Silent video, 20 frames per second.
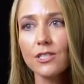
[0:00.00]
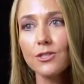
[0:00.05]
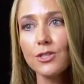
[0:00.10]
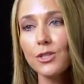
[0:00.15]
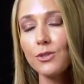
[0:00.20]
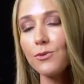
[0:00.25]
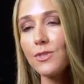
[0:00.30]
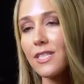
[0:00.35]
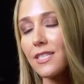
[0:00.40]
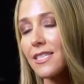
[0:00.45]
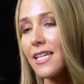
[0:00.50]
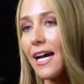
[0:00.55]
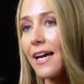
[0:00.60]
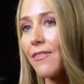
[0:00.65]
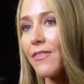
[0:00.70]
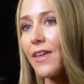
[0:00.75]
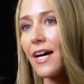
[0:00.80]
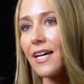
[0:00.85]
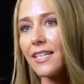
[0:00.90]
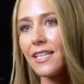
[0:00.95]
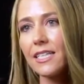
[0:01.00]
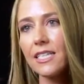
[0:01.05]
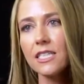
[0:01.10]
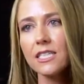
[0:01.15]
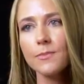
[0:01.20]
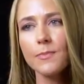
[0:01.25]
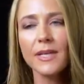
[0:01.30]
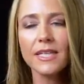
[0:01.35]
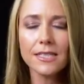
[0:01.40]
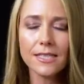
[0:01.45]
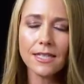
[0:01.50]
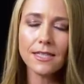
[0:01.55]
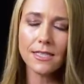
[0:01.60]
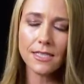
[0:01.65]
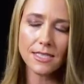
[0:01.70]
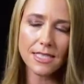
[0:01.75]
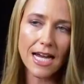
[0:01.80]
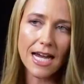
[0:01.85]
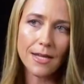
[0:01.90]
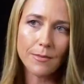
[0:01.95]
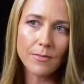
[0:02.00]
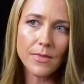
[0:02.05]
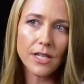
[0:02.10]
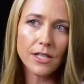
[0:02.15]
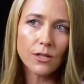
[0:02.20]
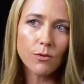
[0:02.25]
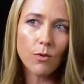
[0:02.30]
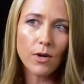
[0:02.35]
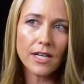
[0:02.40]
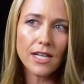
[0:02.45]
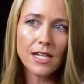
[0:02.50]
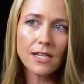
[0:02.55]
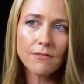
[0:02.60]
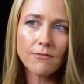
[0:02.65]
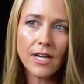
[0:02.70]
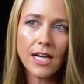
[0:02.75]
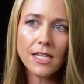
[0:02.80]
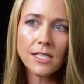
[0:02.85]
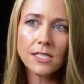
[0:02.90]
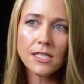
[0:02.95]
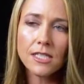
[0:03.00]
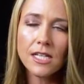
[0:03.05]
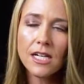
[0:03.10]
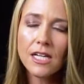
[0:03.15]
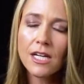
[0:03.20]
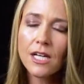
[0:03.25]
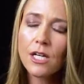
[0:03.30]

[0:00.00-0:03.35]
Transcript: is you decide that and it's based on the time that you want to invest.